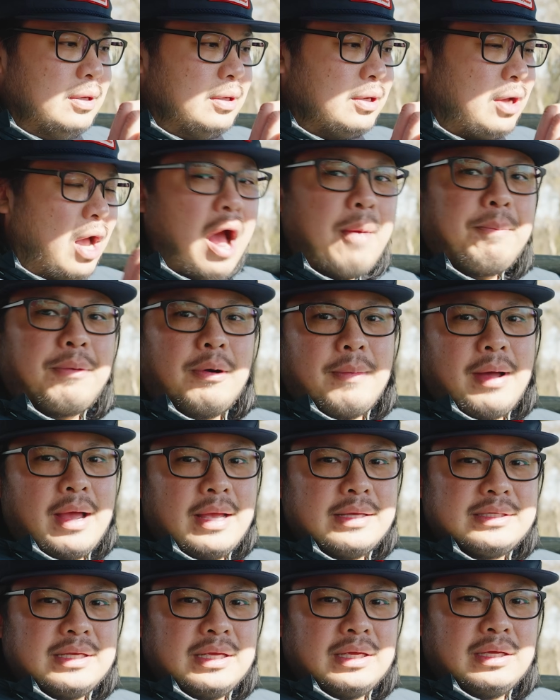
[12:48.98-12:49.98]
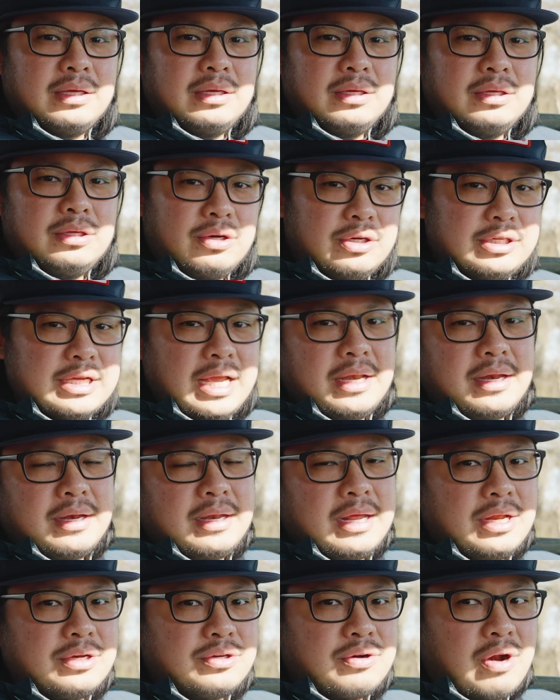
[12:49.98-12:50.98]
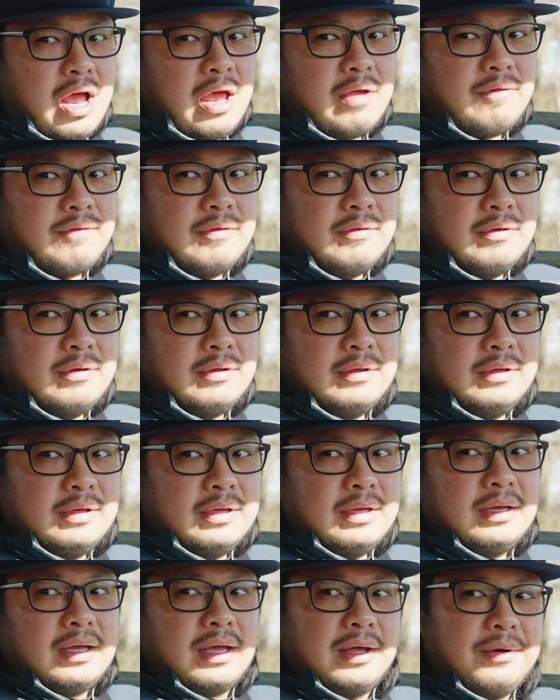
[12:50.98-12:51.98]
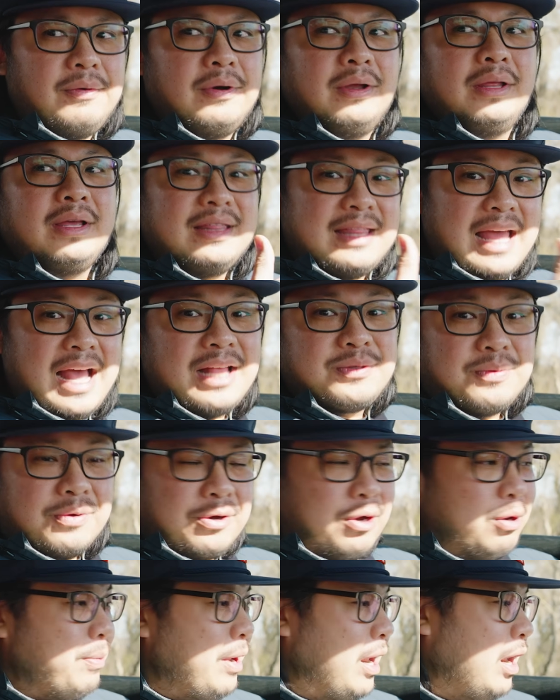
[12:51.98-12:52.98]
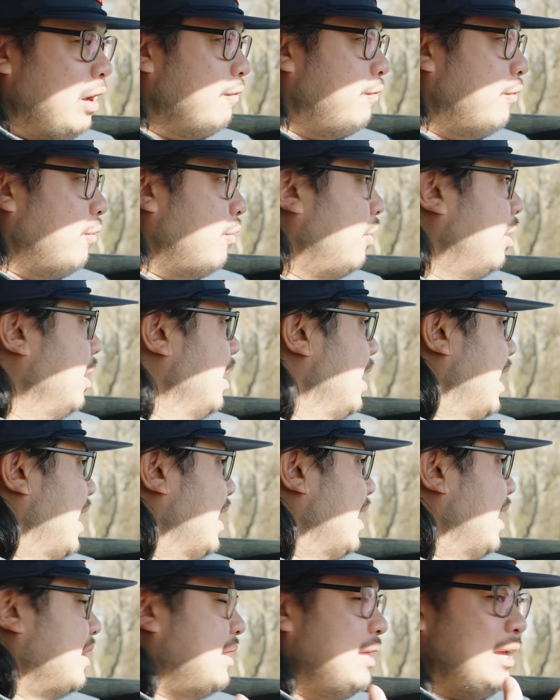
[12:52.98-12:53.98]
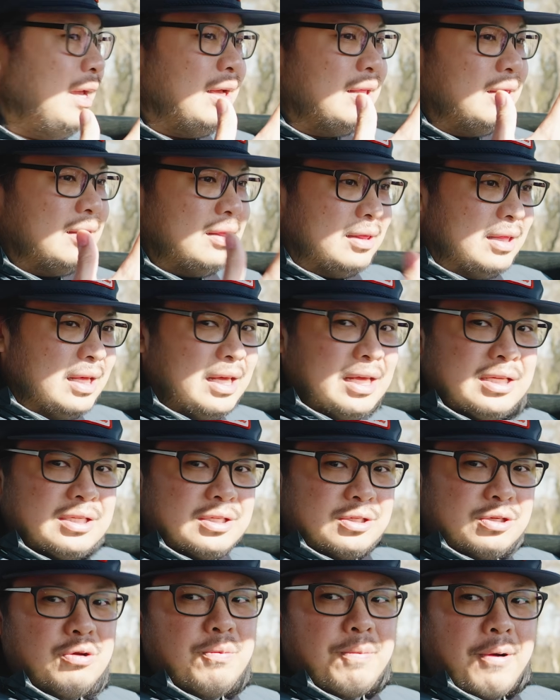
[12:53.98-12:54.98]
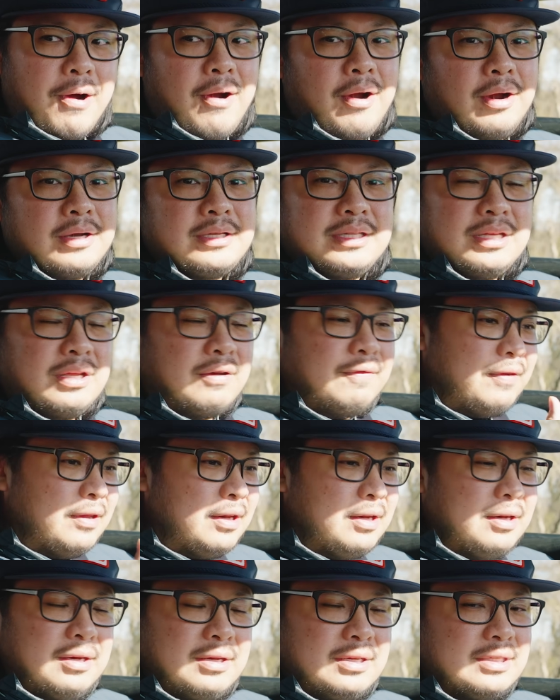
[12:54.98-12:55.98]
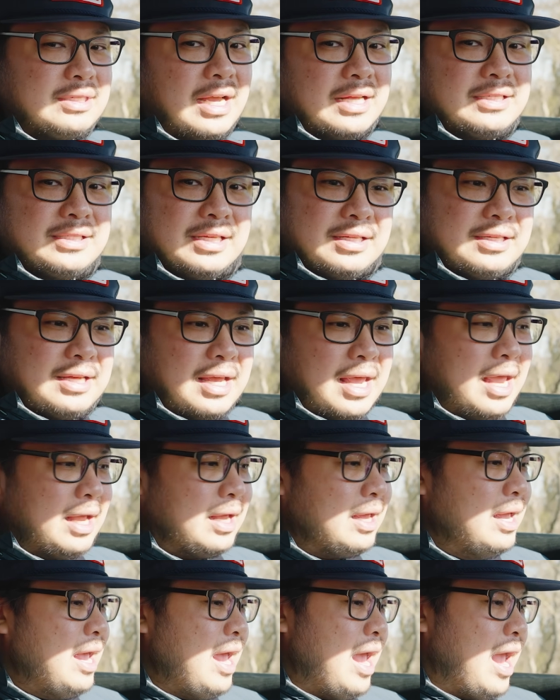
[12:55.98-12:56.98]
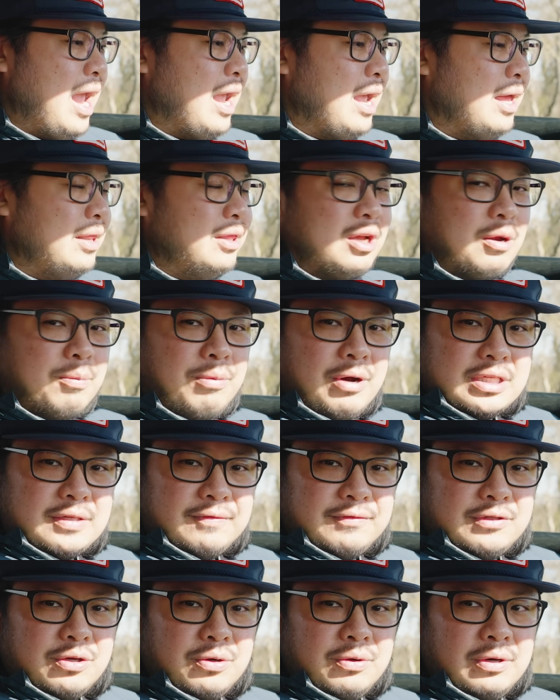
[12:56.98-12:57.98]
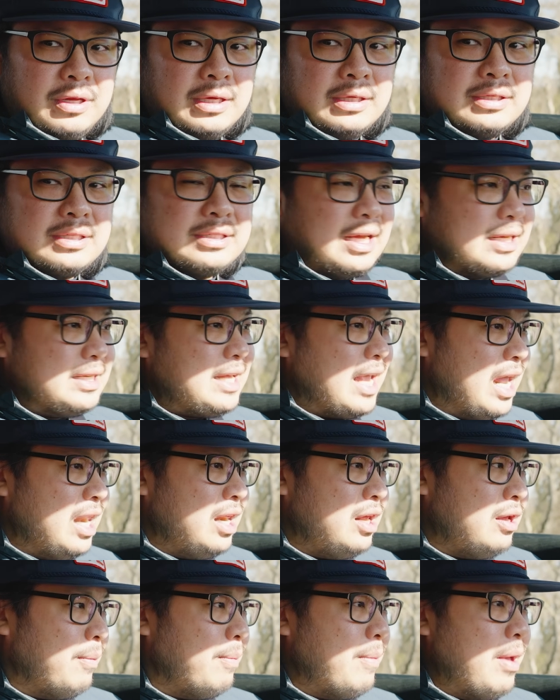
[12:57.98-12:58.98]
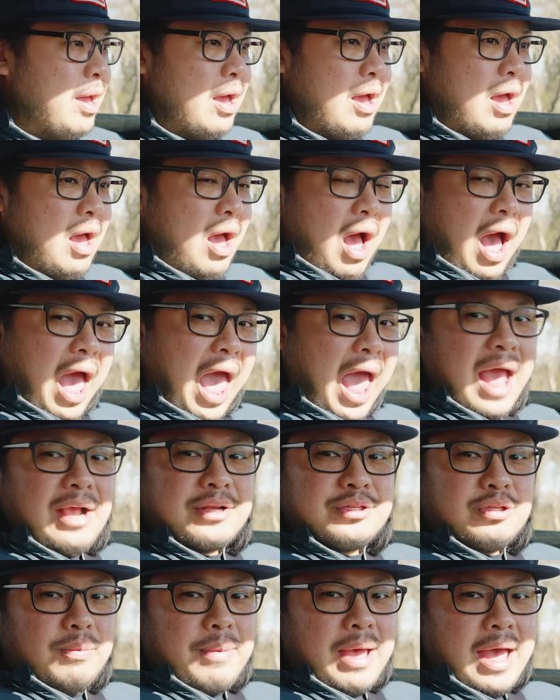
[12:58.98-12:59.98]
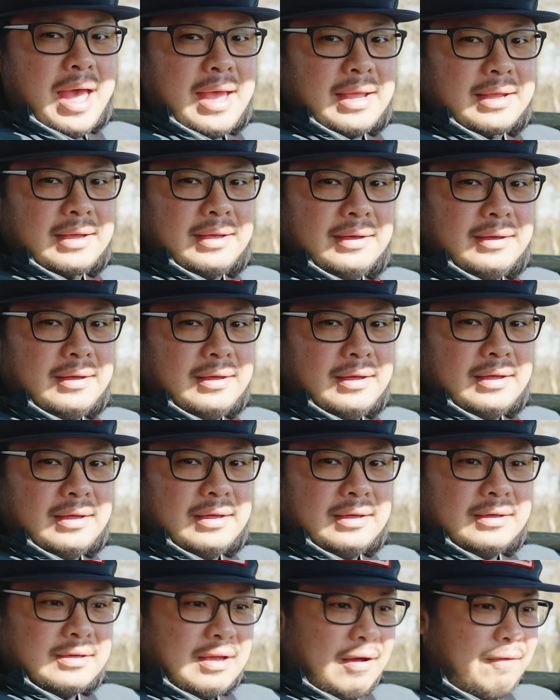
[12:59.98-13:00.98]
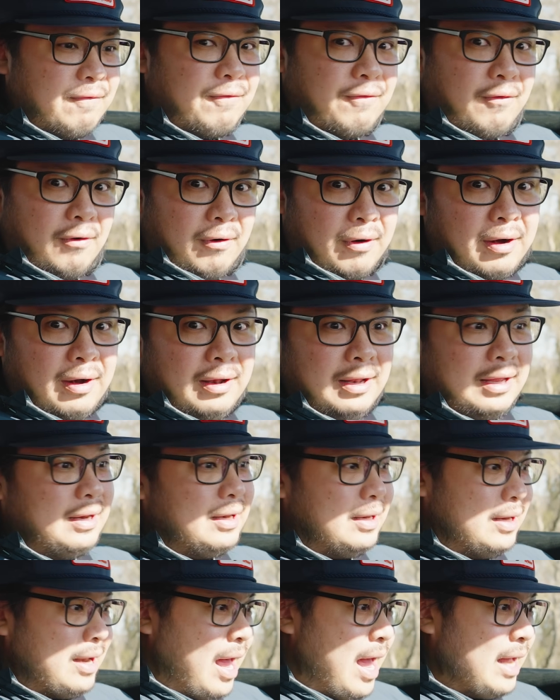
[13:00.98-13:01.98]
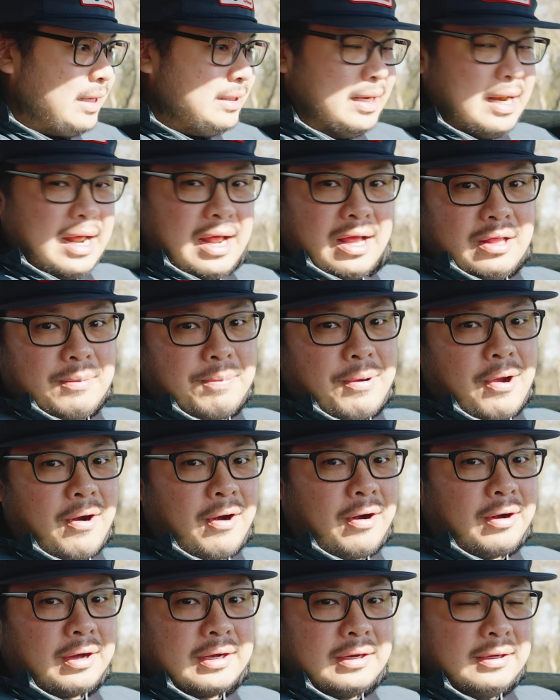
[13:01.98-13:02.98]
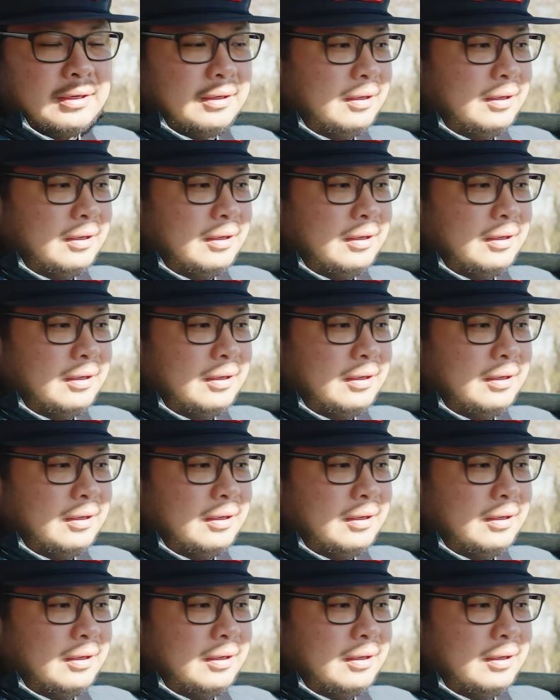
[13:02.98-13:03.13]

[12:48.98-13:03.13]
compromising your day-to-day drive. And really, that's what you're paying for. And I think these 2 parts, the Infinity Designs intake and the Compressive Tunings titanium axle back, have really knocked it out of the park